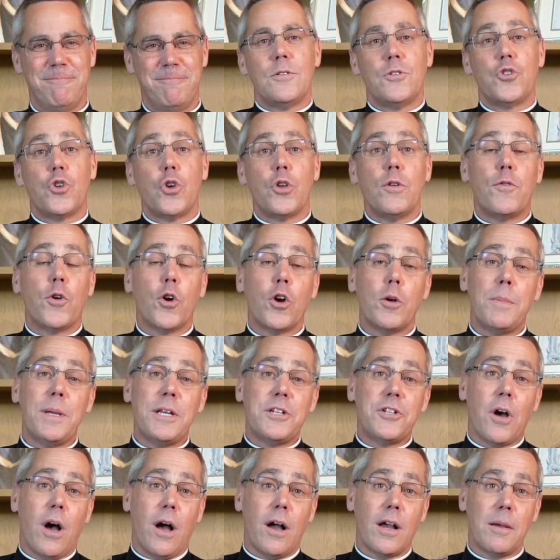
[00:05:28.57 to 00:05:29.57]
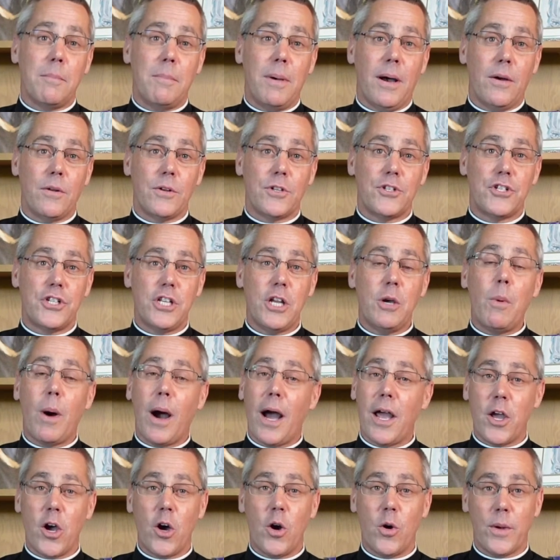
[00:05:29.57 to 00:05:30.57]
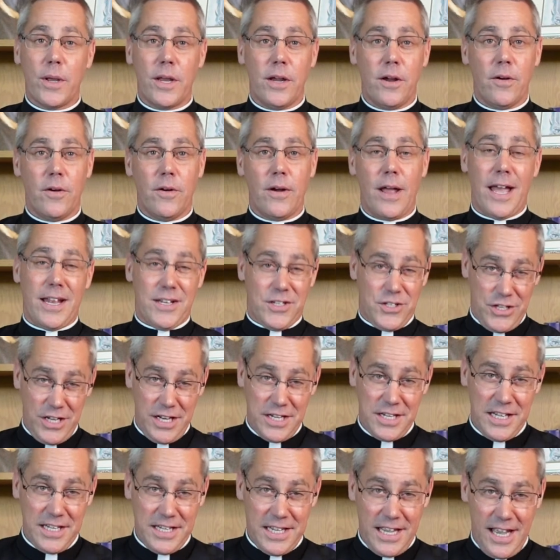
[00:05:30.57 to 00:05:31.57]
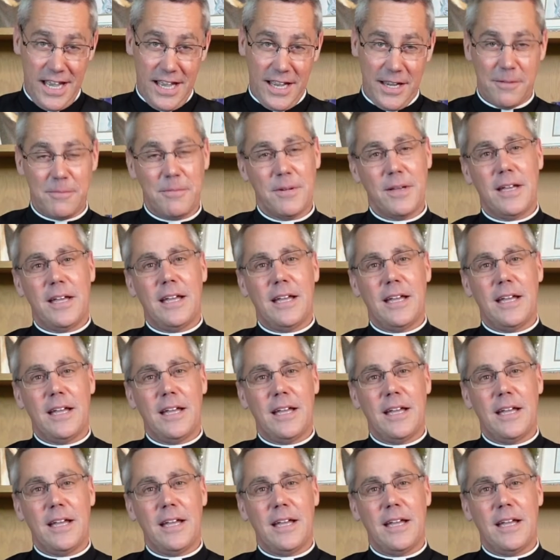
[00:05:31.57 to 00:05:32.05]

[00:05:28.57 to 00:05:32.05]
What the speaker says: So you've heard me talk about CYO here at CTK,